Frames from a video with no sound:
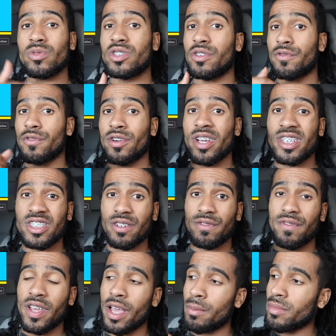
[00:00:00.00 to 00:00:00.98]
with your friends, your
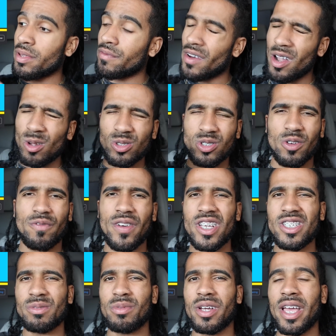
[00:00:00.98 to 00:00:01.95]
family, follow us on
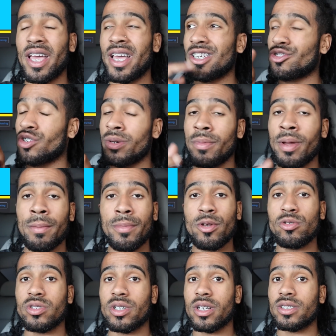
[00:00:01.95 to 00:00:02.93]
Facebook and stream that
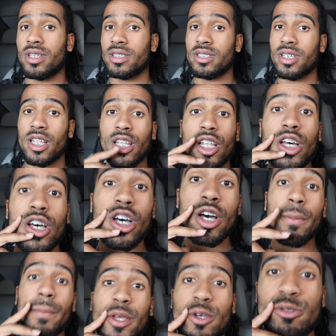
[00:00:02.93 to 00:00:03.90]
music, cause that said
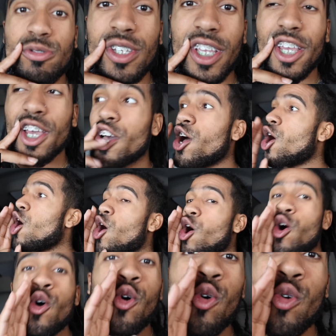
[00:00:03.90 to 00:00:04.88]
love music.
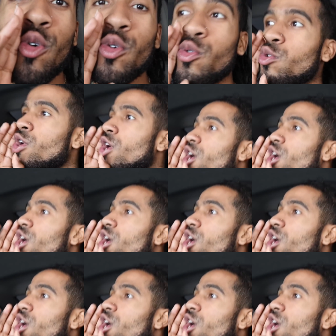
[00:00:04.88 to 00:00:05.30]
On